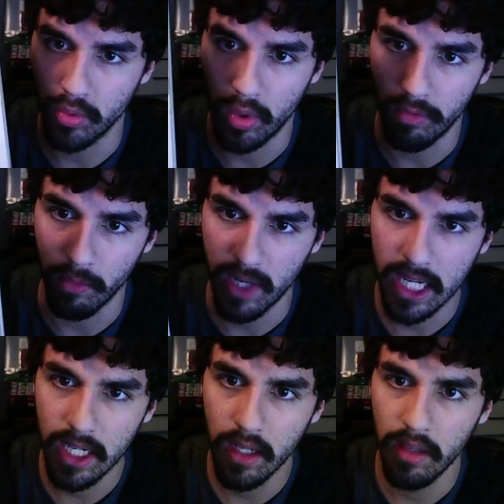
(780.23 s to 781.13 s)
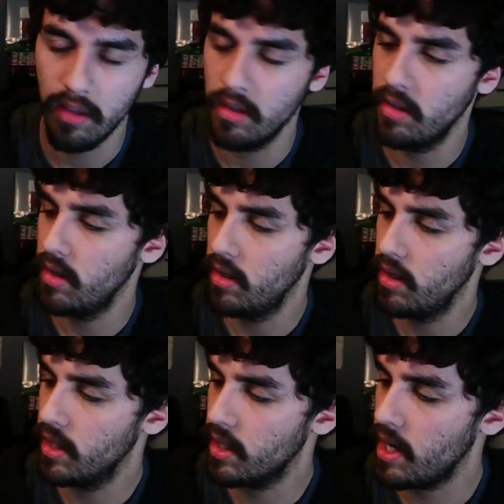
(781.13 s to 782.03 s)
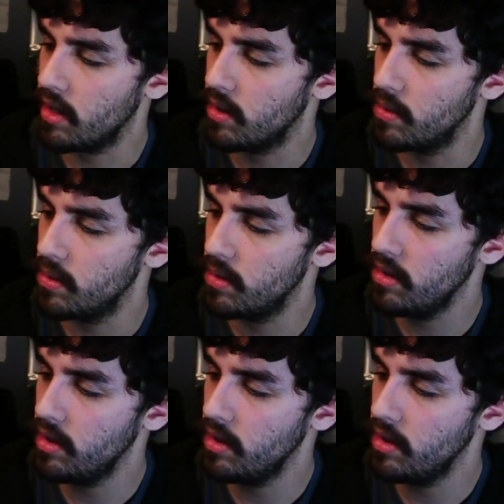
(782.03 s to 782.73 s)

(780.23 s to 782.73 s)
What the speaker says: Wolverine. Kind of cool.